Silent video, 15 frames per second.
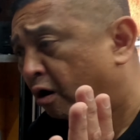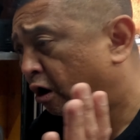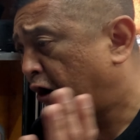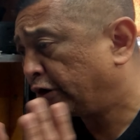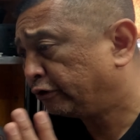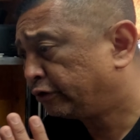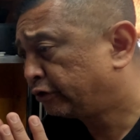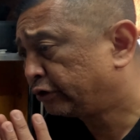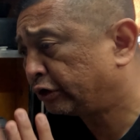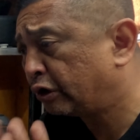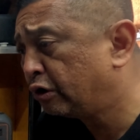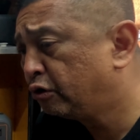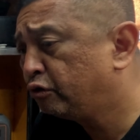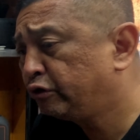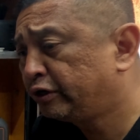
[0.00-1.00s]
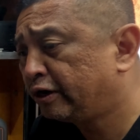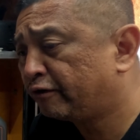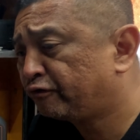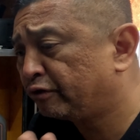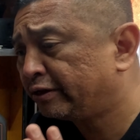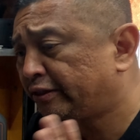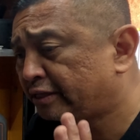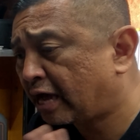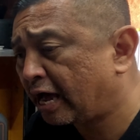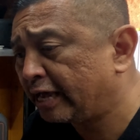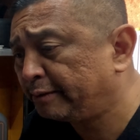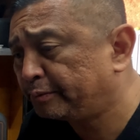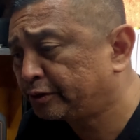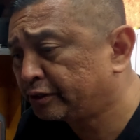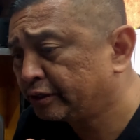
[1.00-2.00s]
are two different
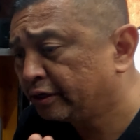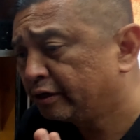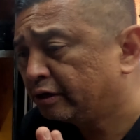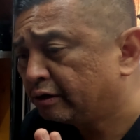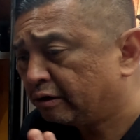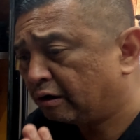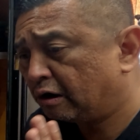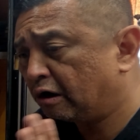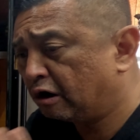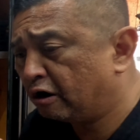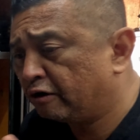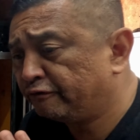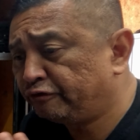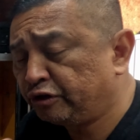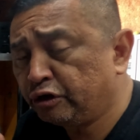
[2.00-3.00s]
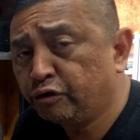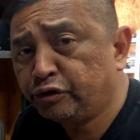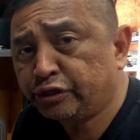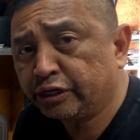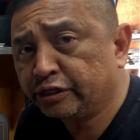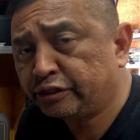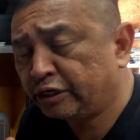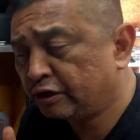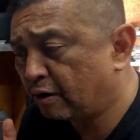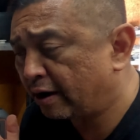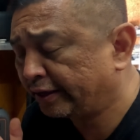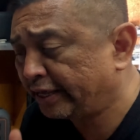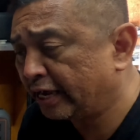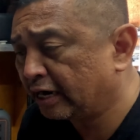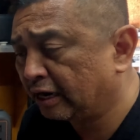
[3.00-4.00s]
types of uses. You know,
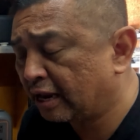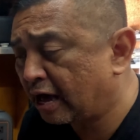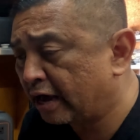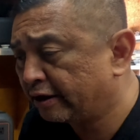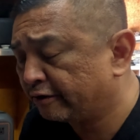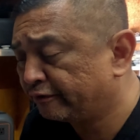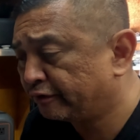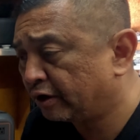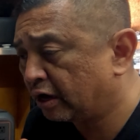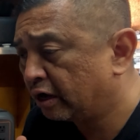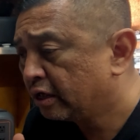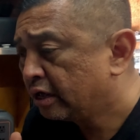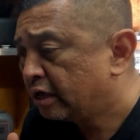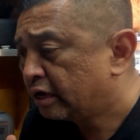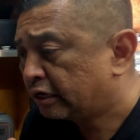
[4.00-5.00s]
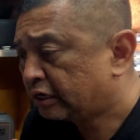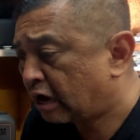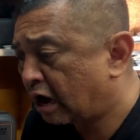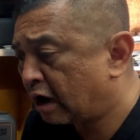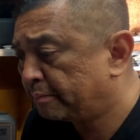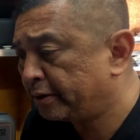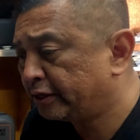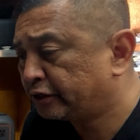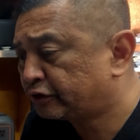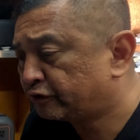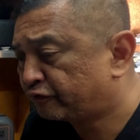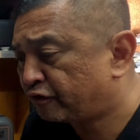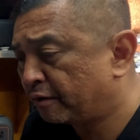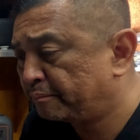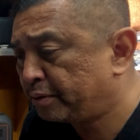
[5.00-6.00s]
I get a lot of comments
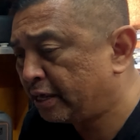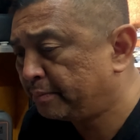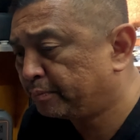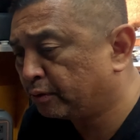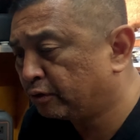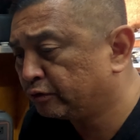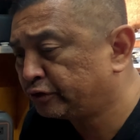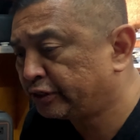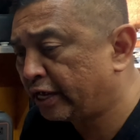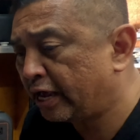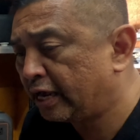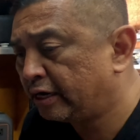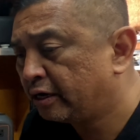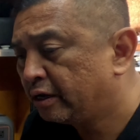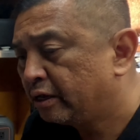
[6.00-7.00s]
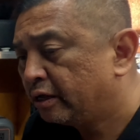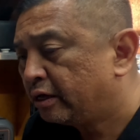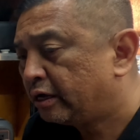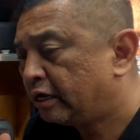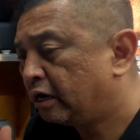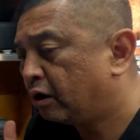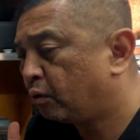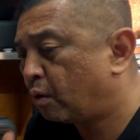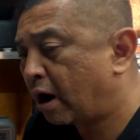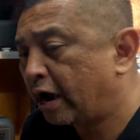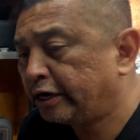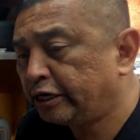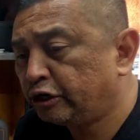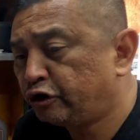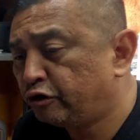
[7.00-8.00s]
from people saying, you know,
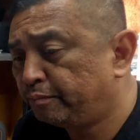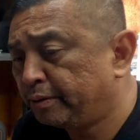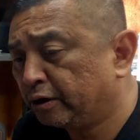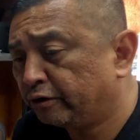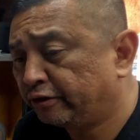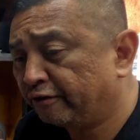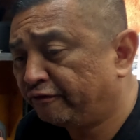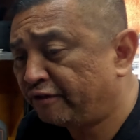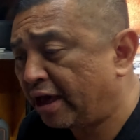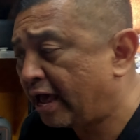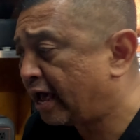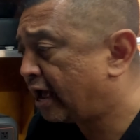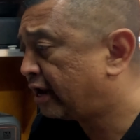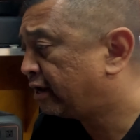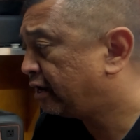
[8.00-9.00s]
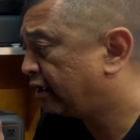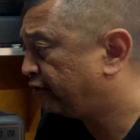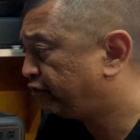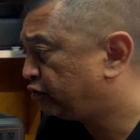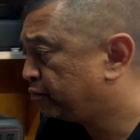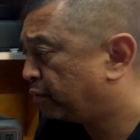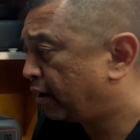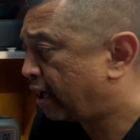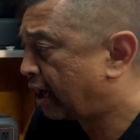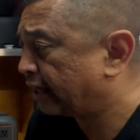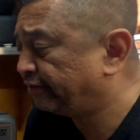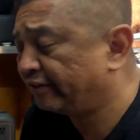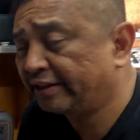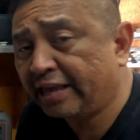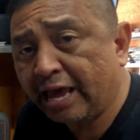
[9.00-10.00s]
why did you build the van if you
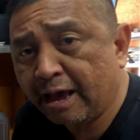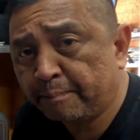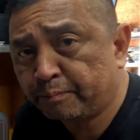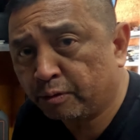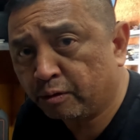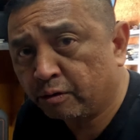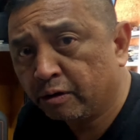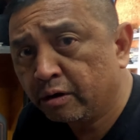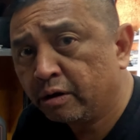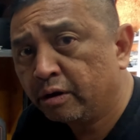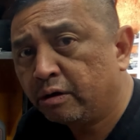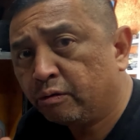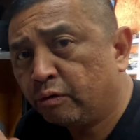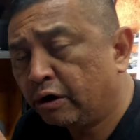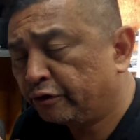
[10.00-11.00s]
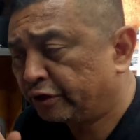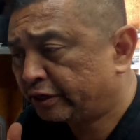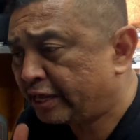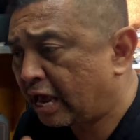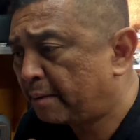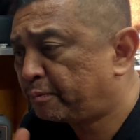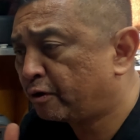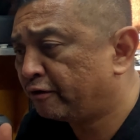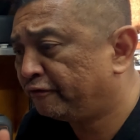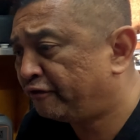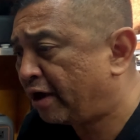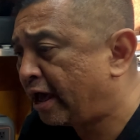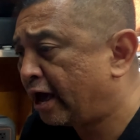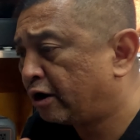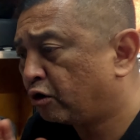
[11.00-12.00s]
had the camper? Well, the camper and
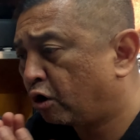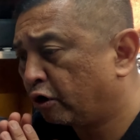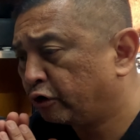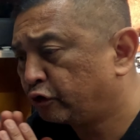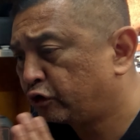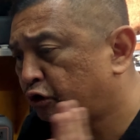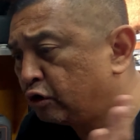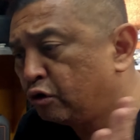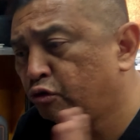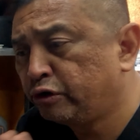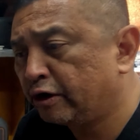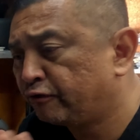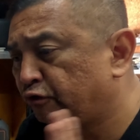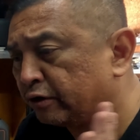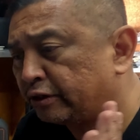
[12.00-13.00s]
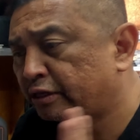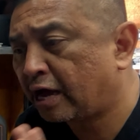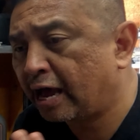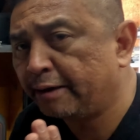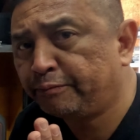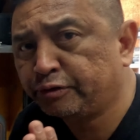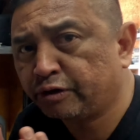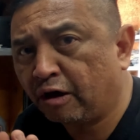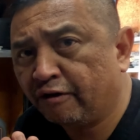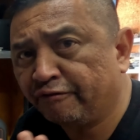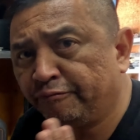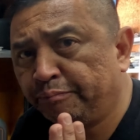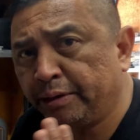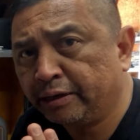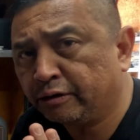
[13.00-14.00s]
van are two different types
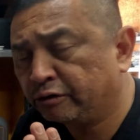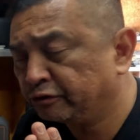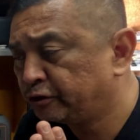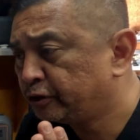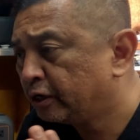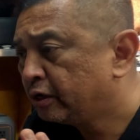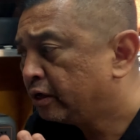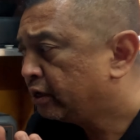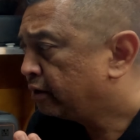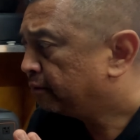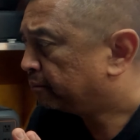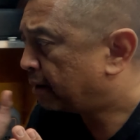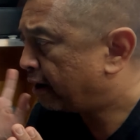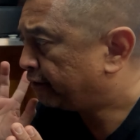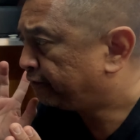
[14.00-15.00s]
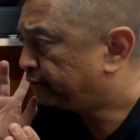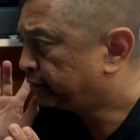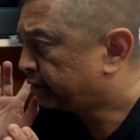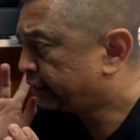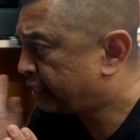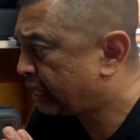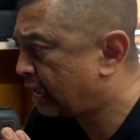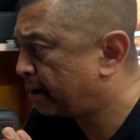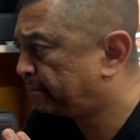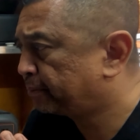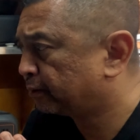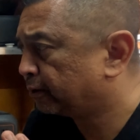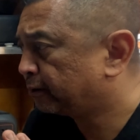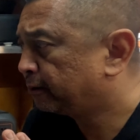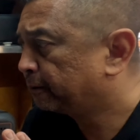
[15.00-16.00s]
of builds. My
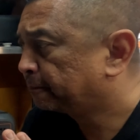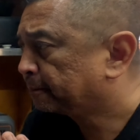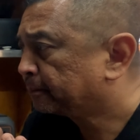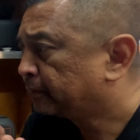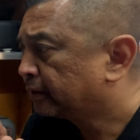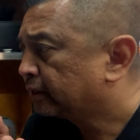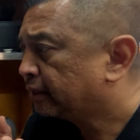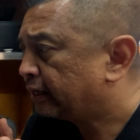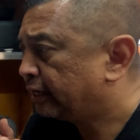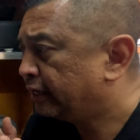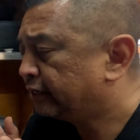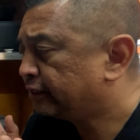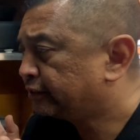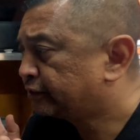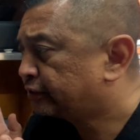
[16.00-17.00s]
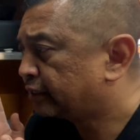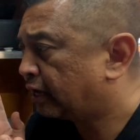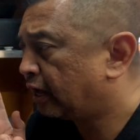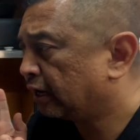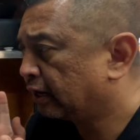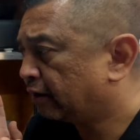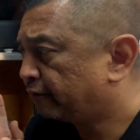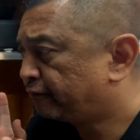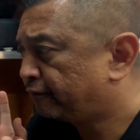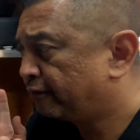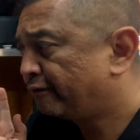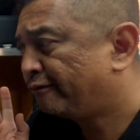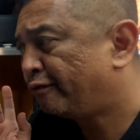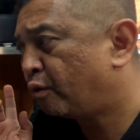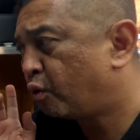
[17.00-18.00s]
camper is
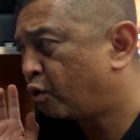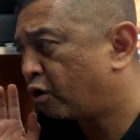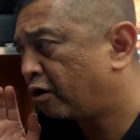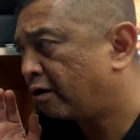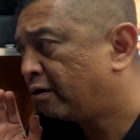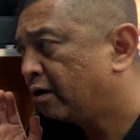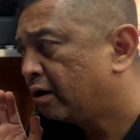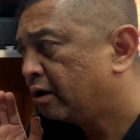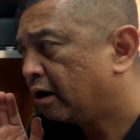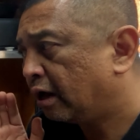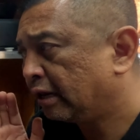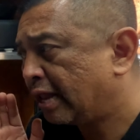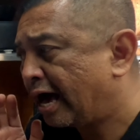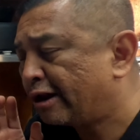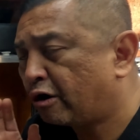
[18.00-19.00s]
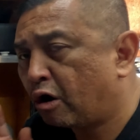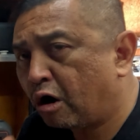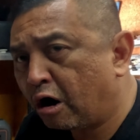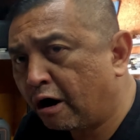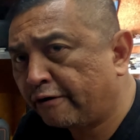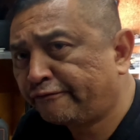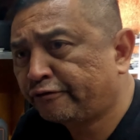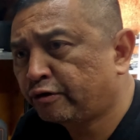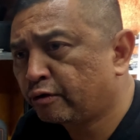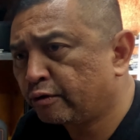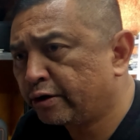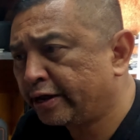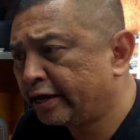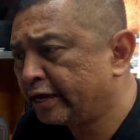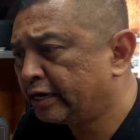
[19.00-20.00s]
for a lot of
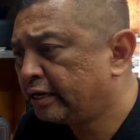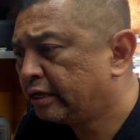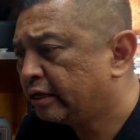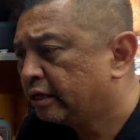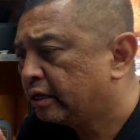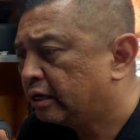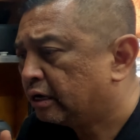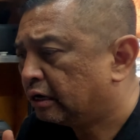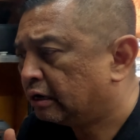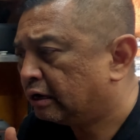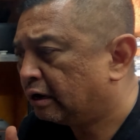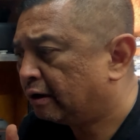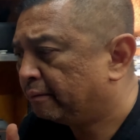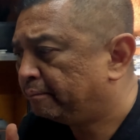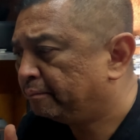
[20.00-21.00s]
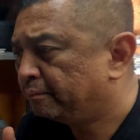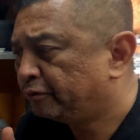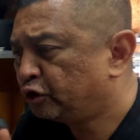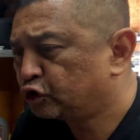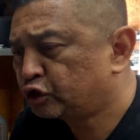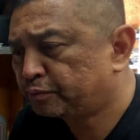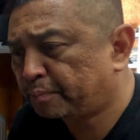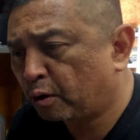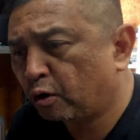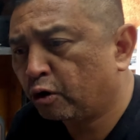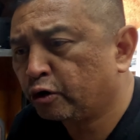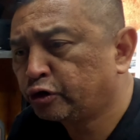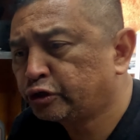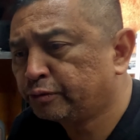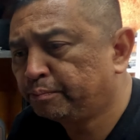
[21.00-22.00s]
off-grid,
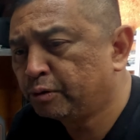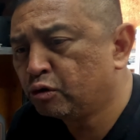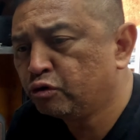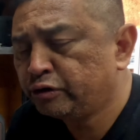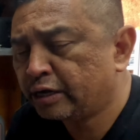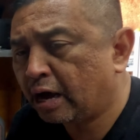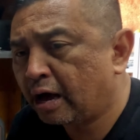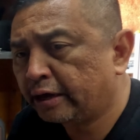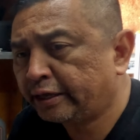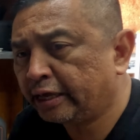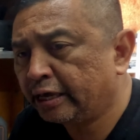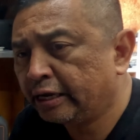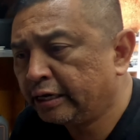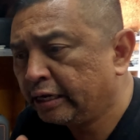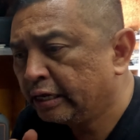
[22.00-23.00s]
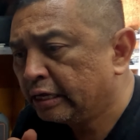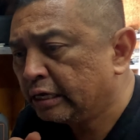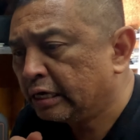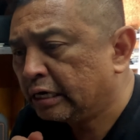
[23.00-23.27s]
dispersed, boondocking,